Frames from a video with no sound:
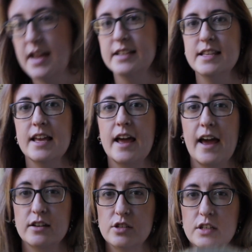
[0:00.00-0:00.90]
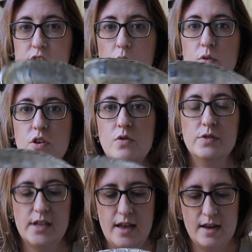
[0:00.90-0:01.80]
next thing I actually don't
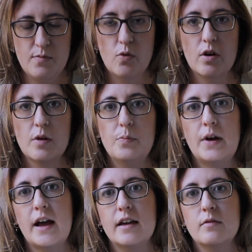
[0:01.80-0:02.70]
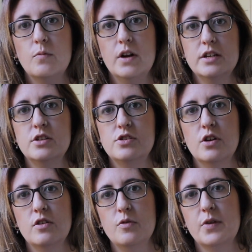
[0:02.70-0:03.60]
use anymore, but I wanted to show
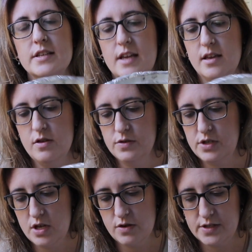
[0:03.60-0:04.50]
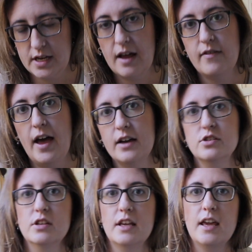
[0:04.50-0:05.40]
you because I used to use it.
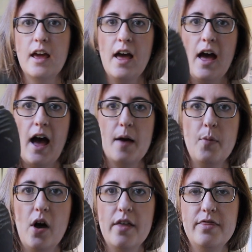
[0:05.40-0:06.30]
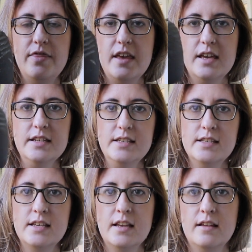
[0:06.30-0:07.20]
I bought
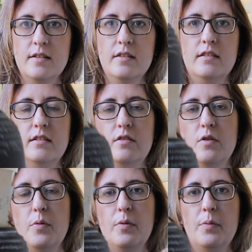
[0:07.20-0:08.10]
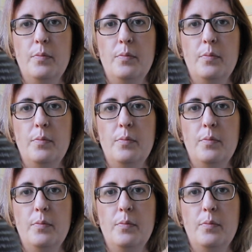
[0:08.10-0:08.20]
this little